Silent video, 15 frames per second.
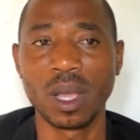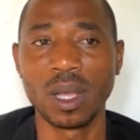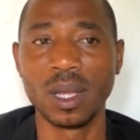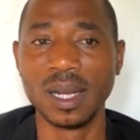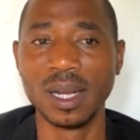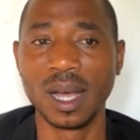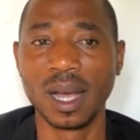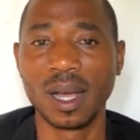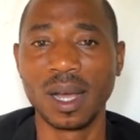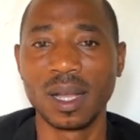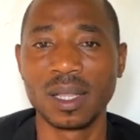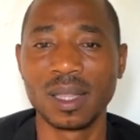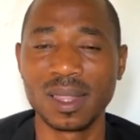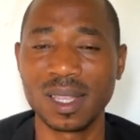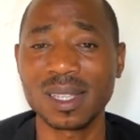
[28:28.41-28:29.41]
And uh,
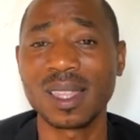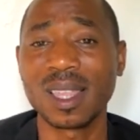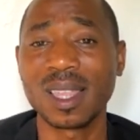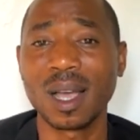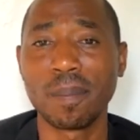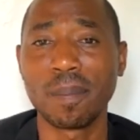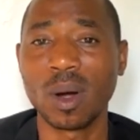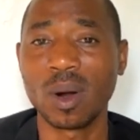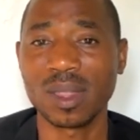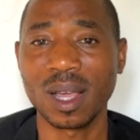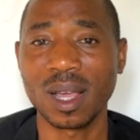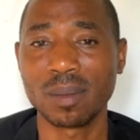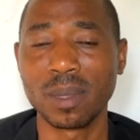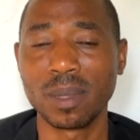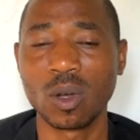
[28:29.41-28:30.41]
just think about
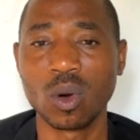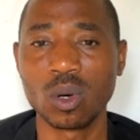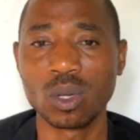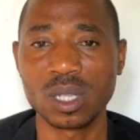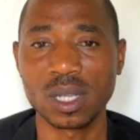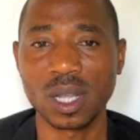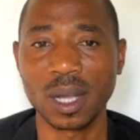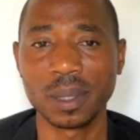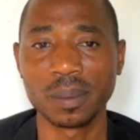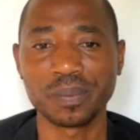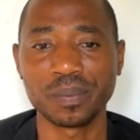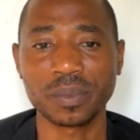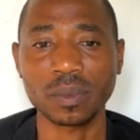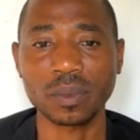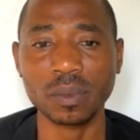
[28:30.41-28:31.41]
that because um,